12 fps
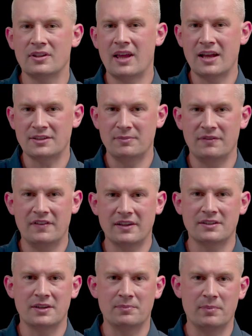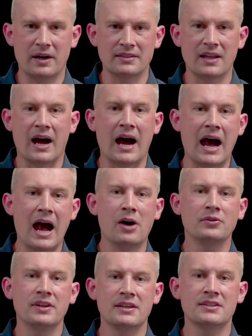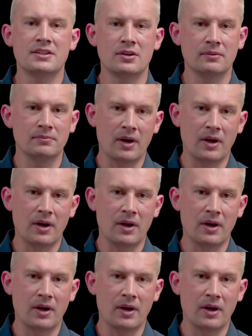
can ask me, Viktor, but how this